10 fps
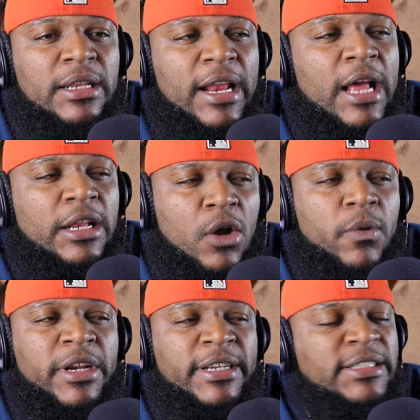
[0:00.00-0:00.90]
that I
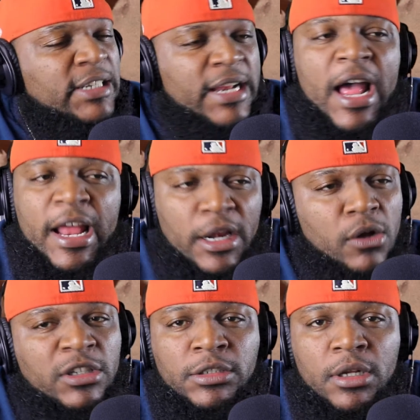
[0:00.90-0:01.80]
know what it is, then I
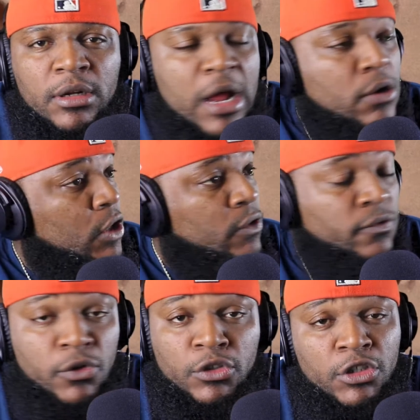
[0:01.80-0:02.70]
know the song. I don't know the
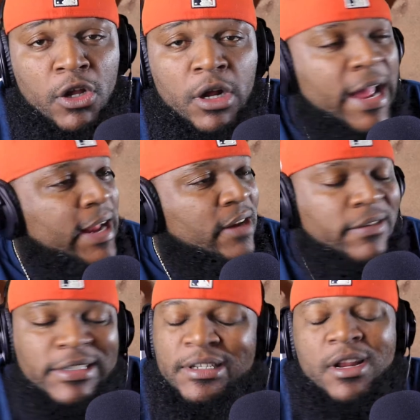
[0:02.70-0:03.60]
full song. I ain't
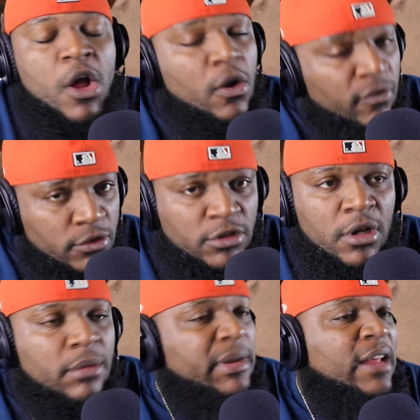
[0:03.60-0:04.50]
ever listened to the whole full
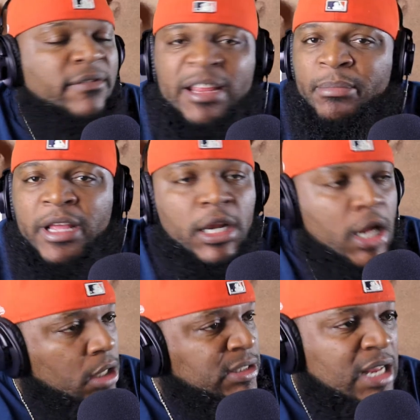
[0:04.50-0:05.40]
song, but they played
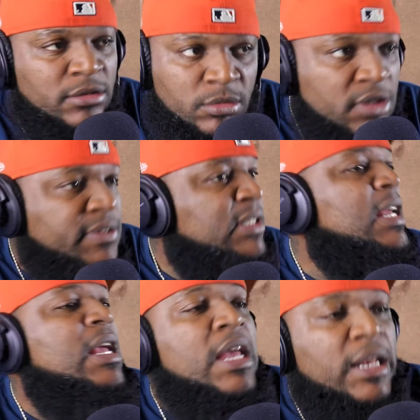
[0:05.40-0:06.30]
all types of movies.
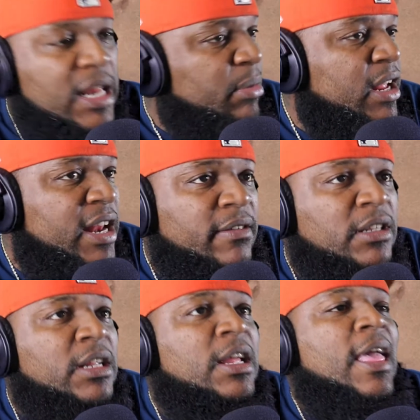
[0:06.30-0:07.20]
They playing
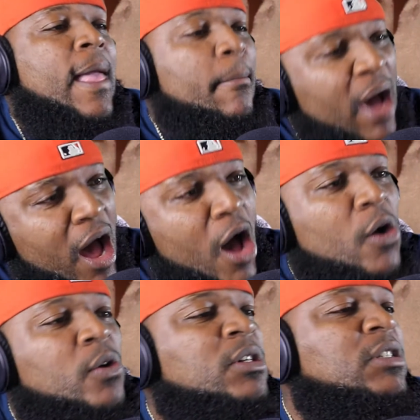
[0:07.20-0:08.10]
everything.
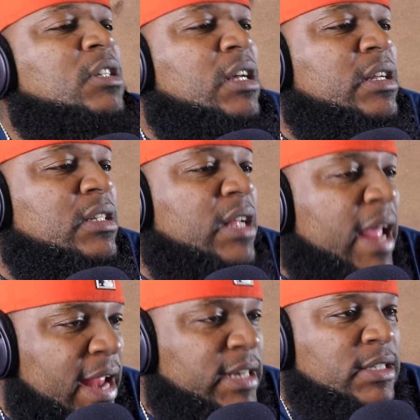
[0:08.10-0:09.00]
Paul
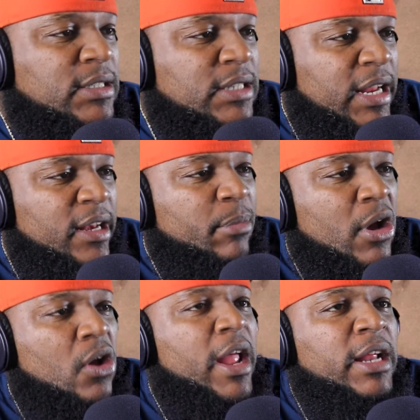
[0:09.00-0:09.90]
Anka. Ain't it
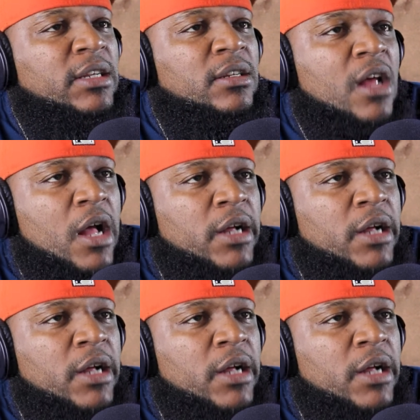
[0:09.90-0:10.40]
Paul Anka?